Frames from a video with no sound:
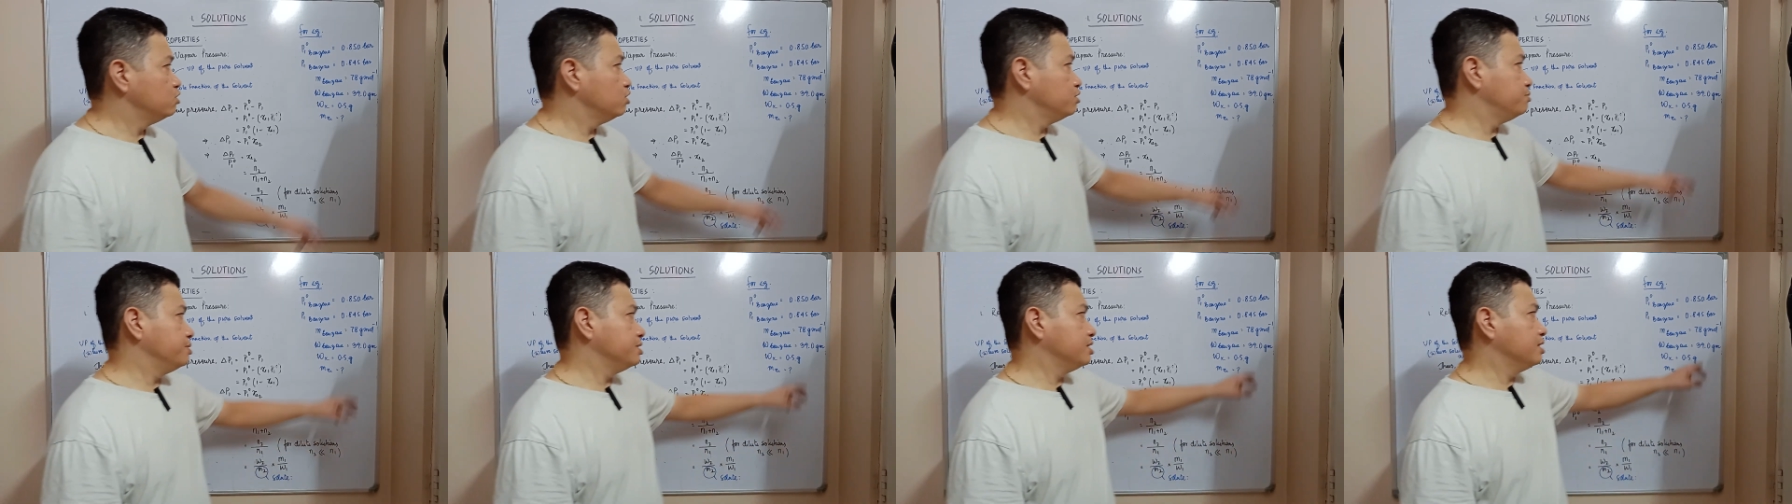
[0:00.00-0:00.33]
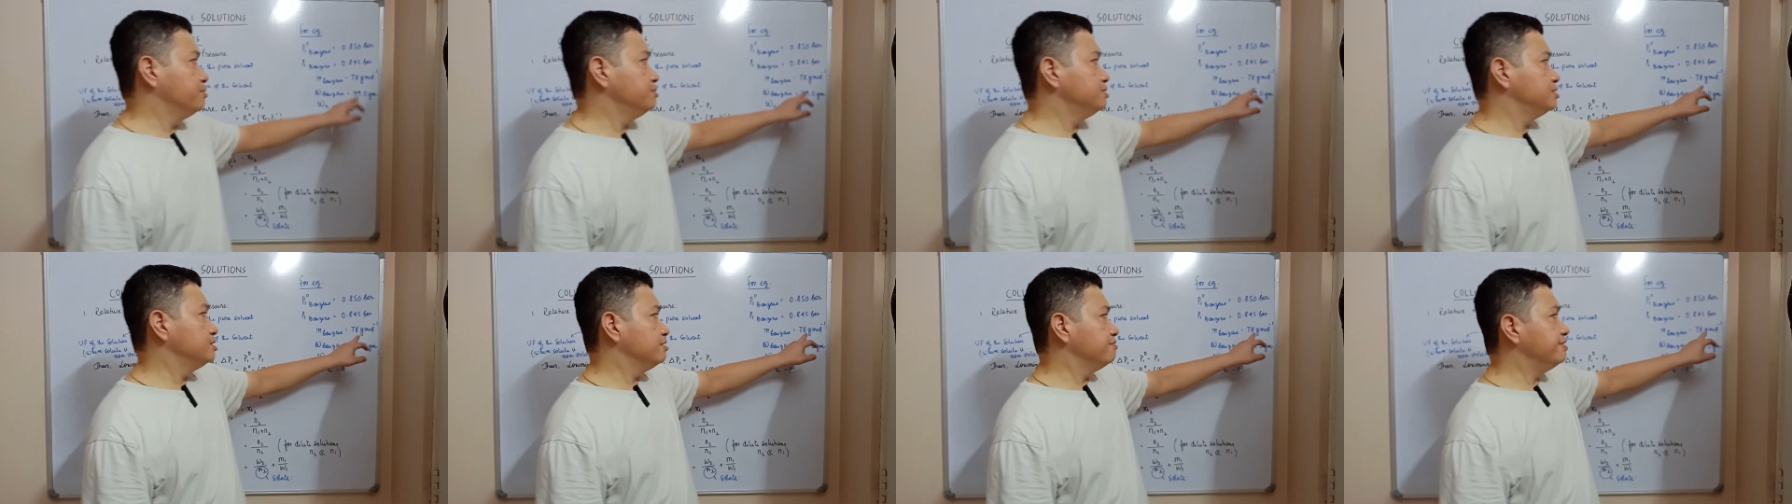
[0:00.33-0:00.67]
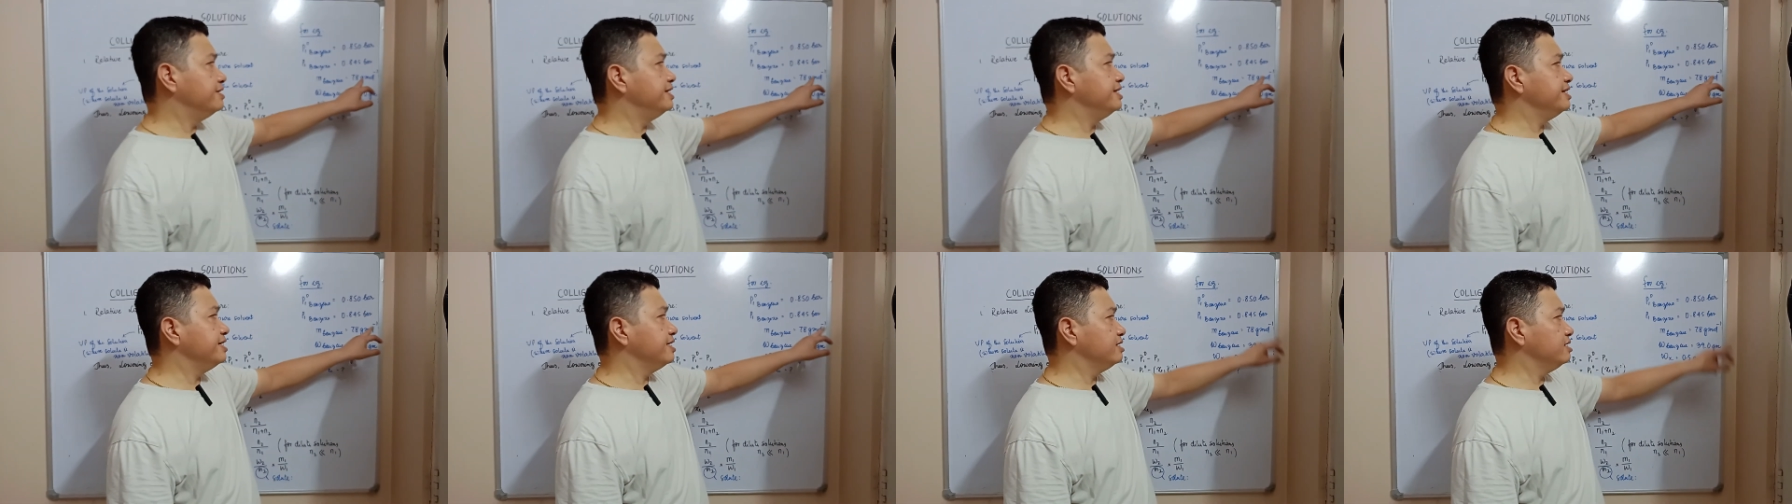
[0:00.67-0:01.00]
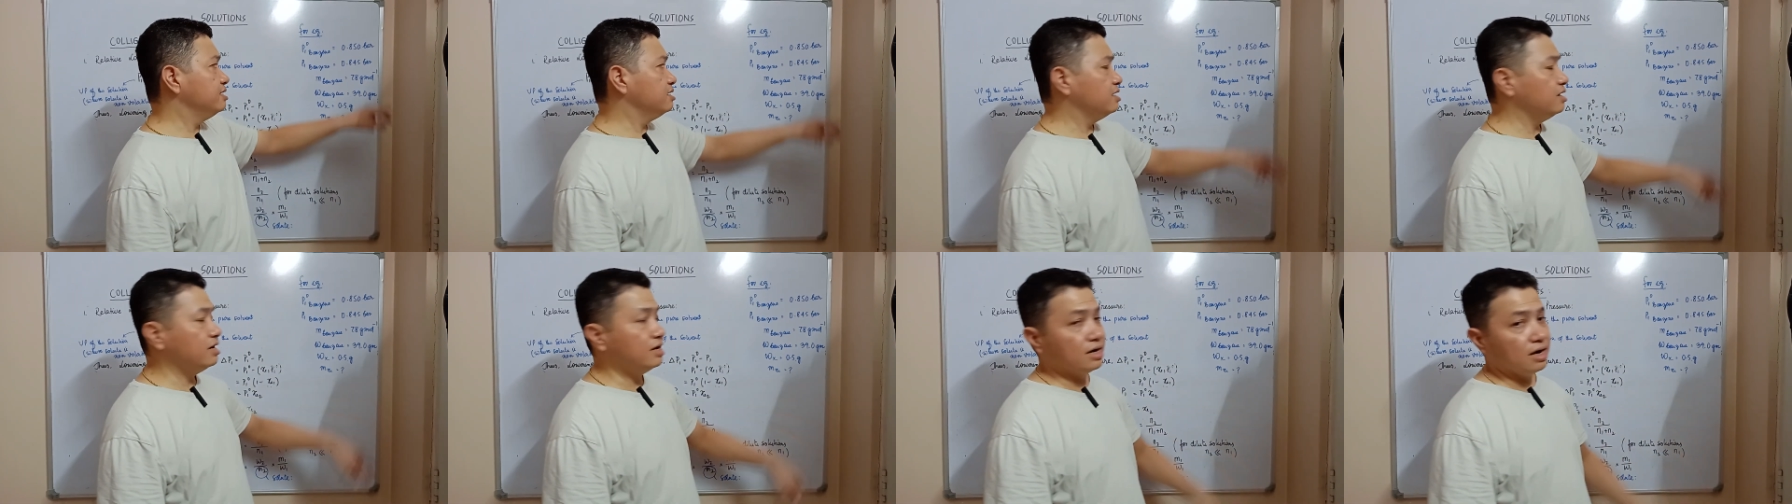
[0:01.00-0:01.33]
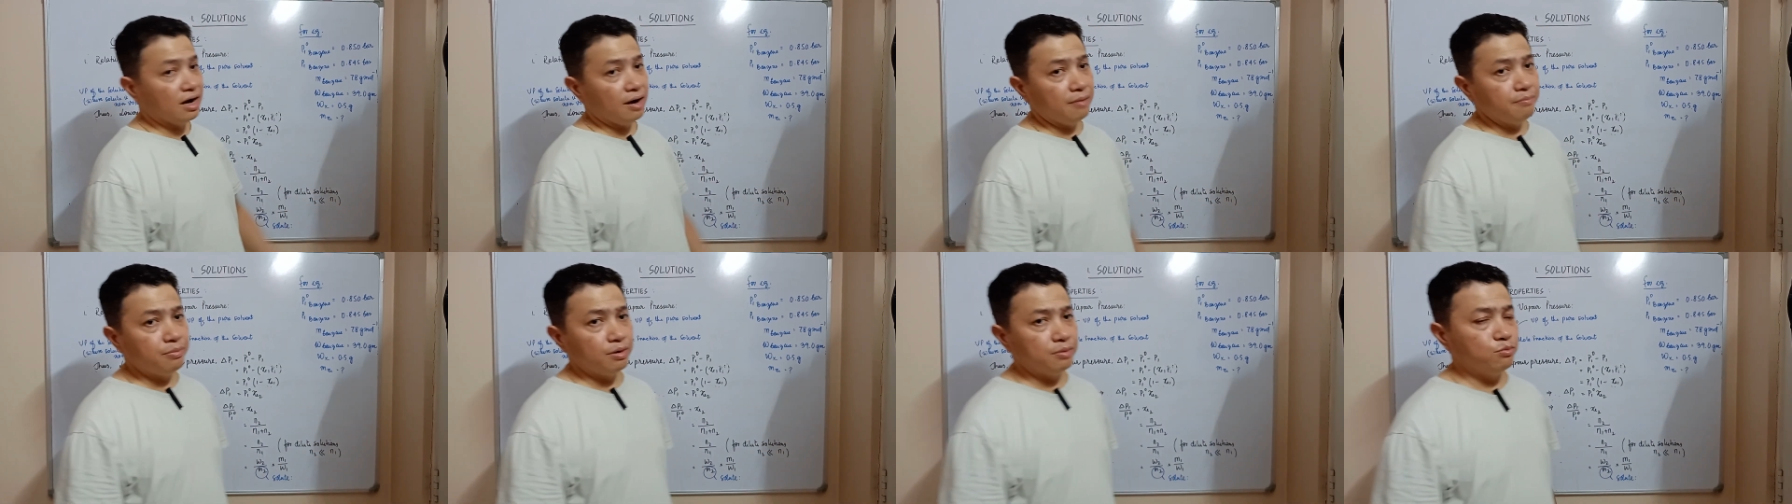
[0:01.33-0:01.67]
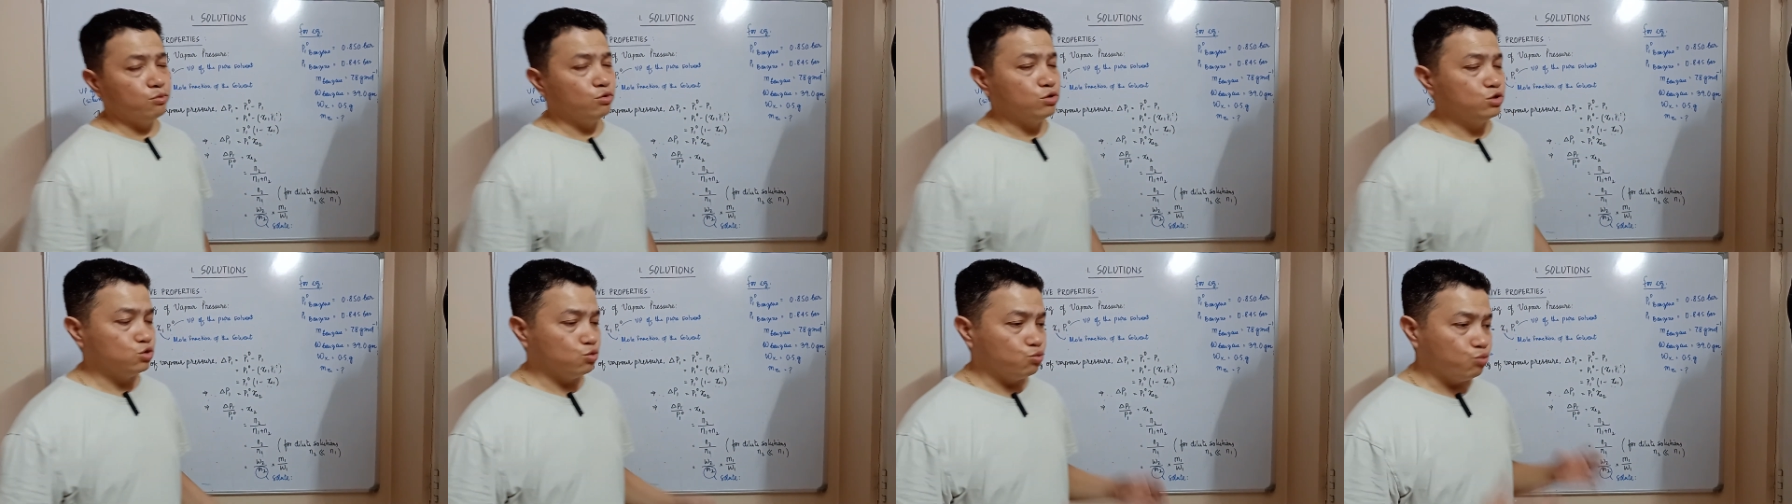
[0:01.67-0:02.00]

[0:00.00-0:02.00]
So it becomes 78 gram per mole.